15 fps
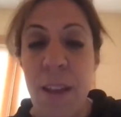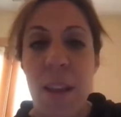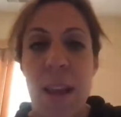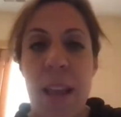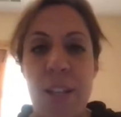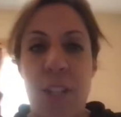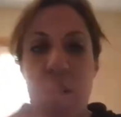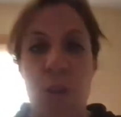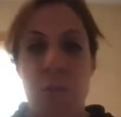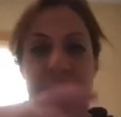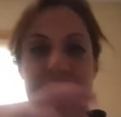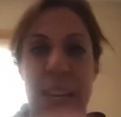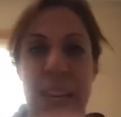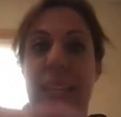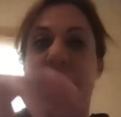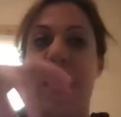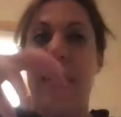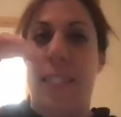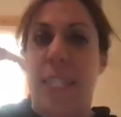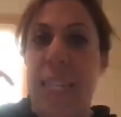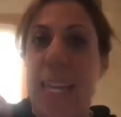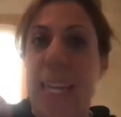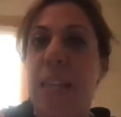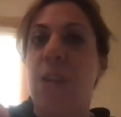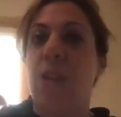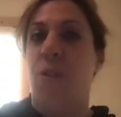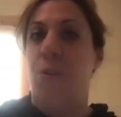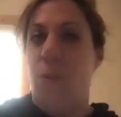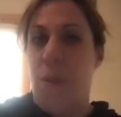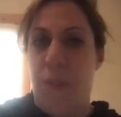And so they didn't
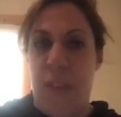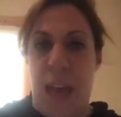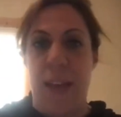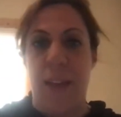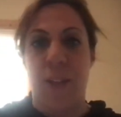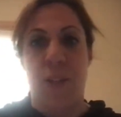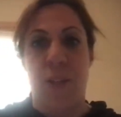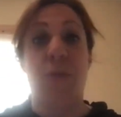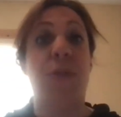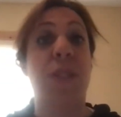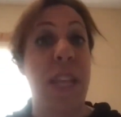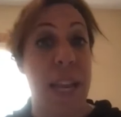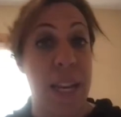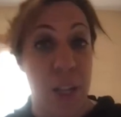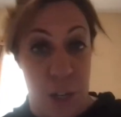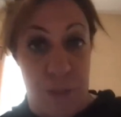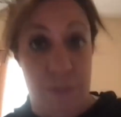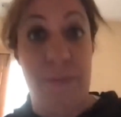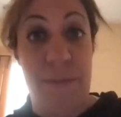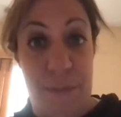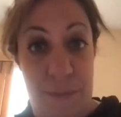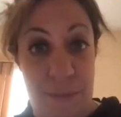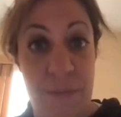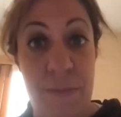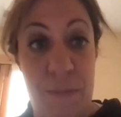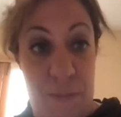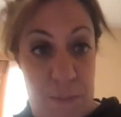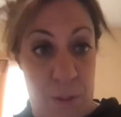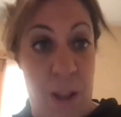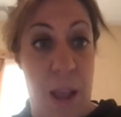continue that association.
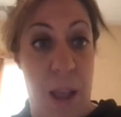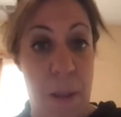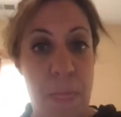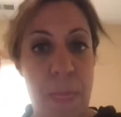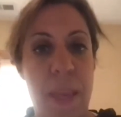Okay.